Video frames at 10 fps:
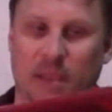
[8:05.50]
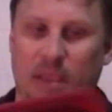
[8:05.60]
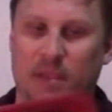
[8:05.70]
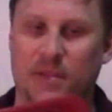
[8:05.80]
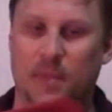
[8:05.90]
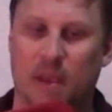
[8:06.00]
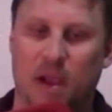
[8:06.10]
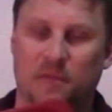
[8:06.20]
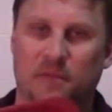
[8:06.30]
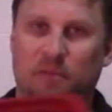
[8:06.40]
these
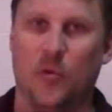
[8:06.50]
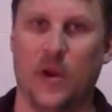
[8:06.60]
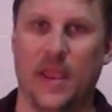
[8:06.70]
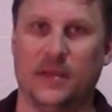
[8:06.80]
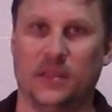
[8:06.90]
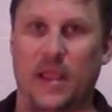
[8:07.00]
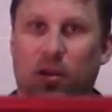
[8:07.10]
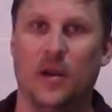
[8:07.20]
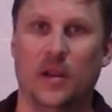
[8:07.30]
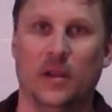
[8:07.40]
about 4 days
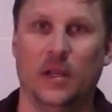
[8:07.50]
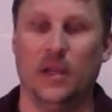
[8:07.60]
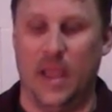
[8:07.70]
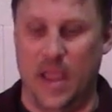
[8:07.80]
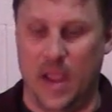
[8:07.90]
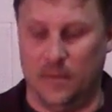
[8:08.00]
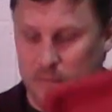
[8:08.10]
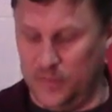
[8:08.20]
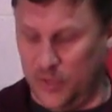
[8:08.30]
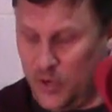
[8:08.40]
later, and
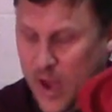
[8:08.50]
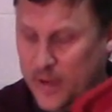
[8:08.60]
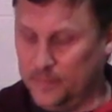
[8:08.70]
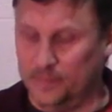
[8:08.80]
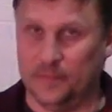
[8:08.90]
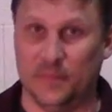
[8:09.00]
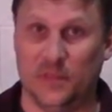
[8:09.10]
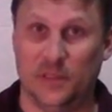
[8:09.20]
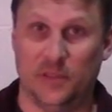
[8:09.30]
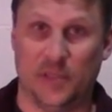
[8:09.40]
they're great.
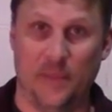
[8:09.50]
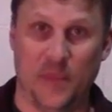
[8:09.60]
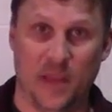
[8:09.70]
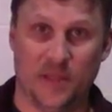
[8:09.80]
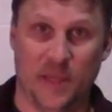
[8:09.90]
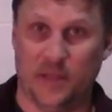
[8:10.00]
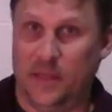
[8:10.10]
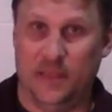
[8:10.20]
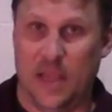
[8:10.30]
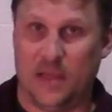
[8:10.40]
Same thing as
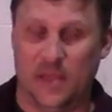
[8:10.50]
these, exact